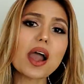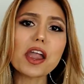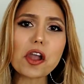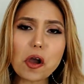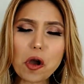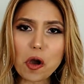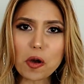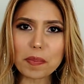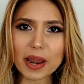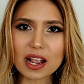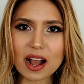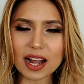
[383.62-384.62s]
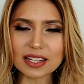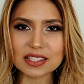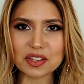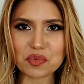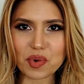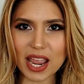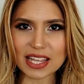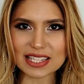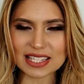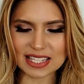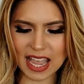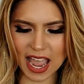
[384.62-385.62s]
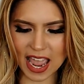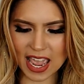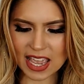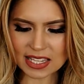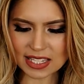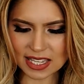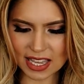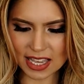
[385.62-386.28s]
I hope I got the right size.